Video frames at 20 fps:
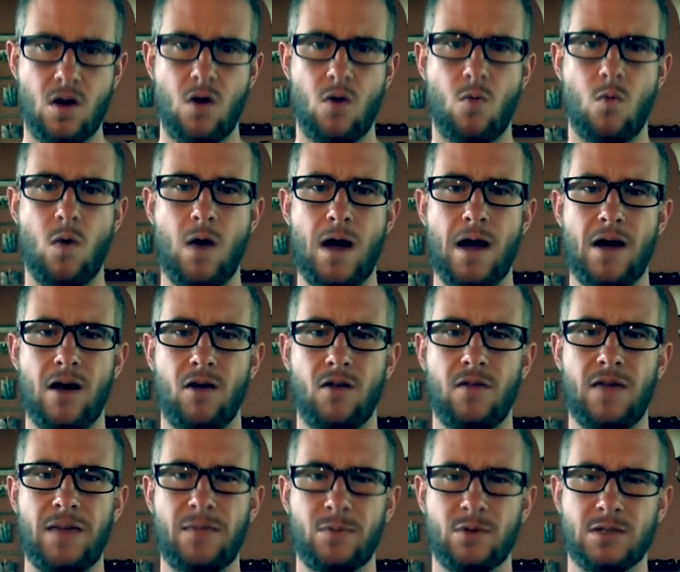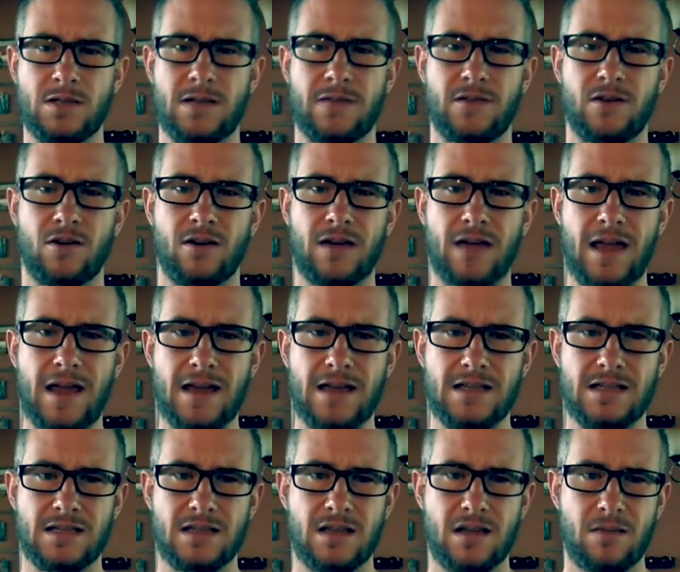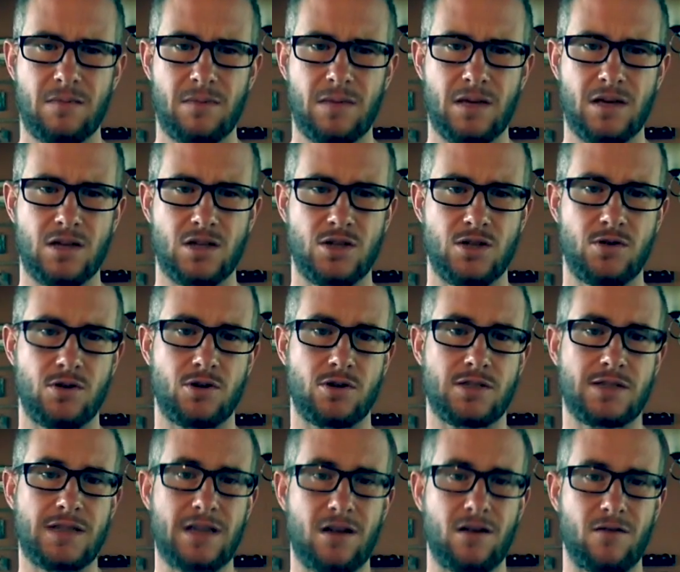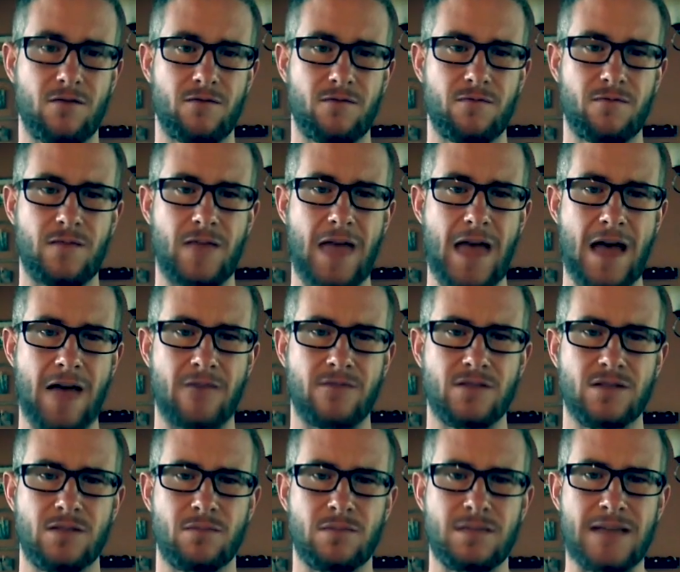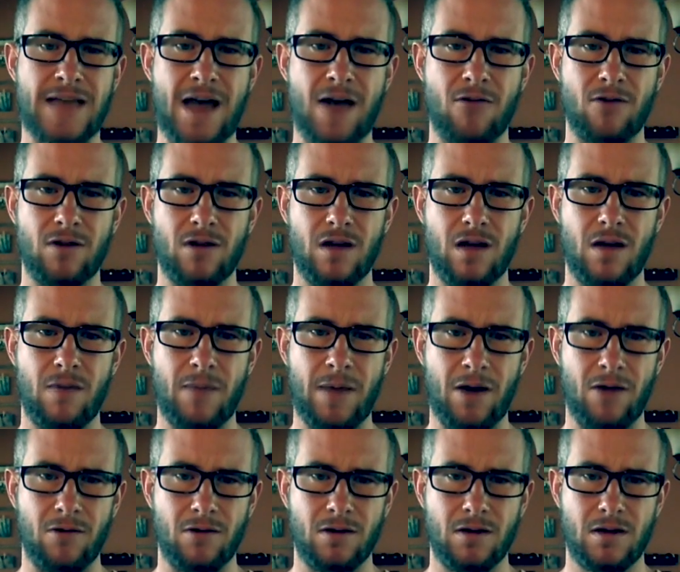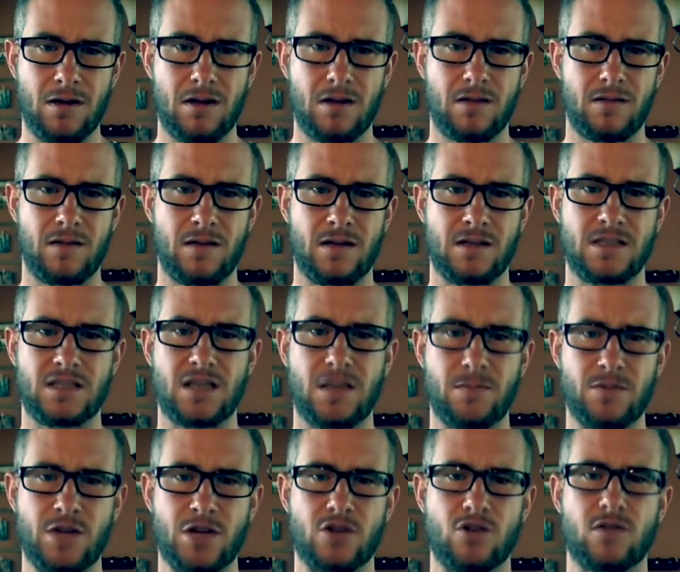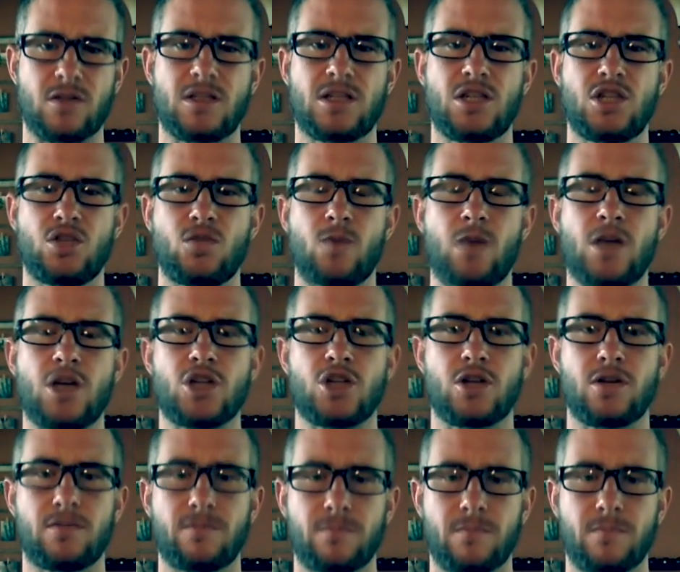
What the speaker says: while they present their case, because you yourself have some doubt about the subject or the situation.